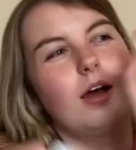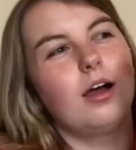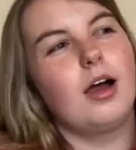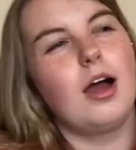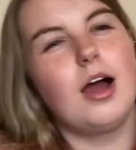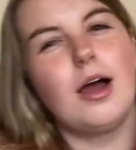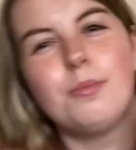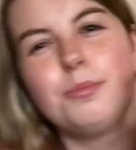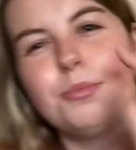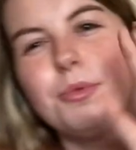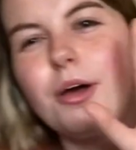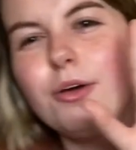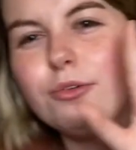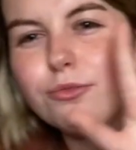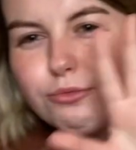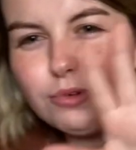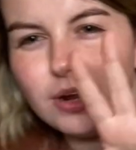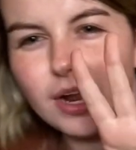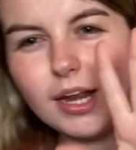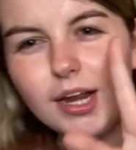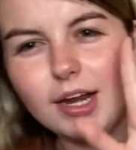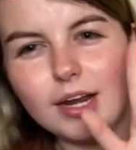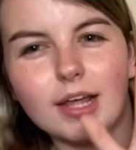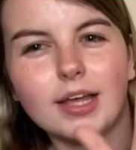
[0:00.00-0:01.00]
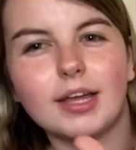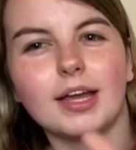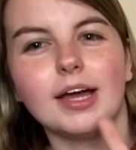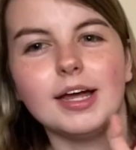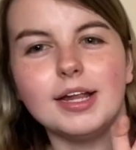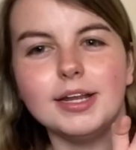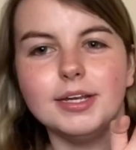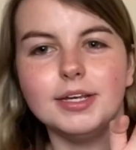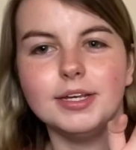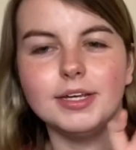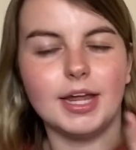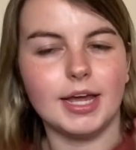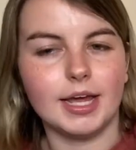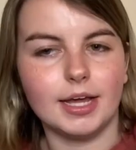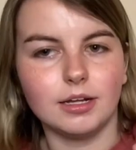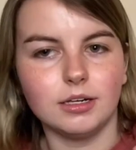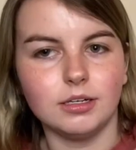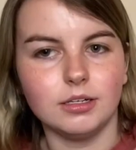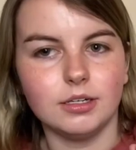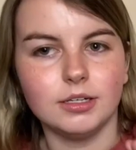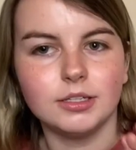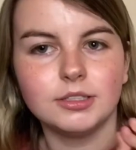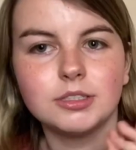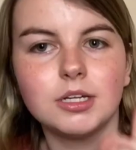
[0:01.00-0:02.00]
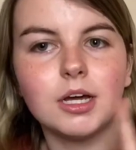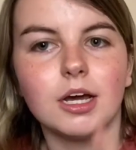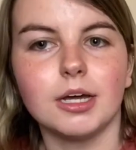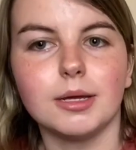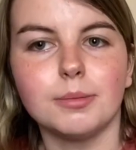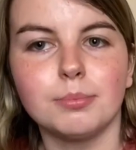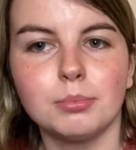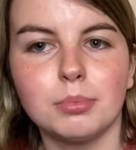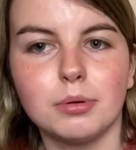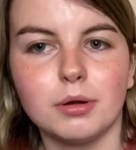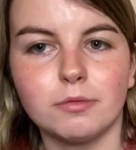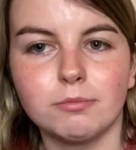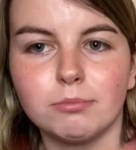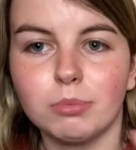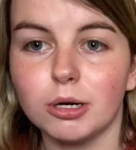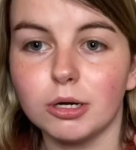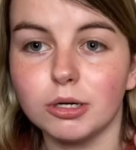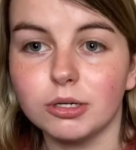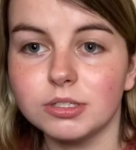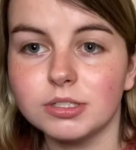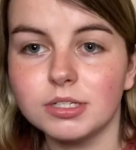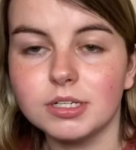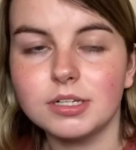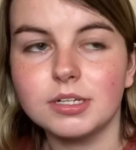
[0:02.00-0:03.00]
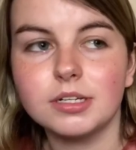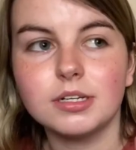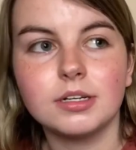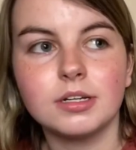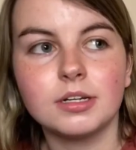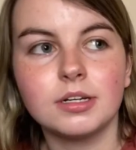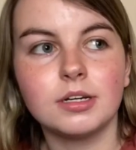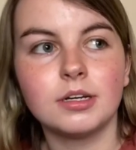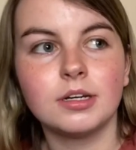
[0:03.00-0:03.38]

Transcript: I'm not really like a nail type of person.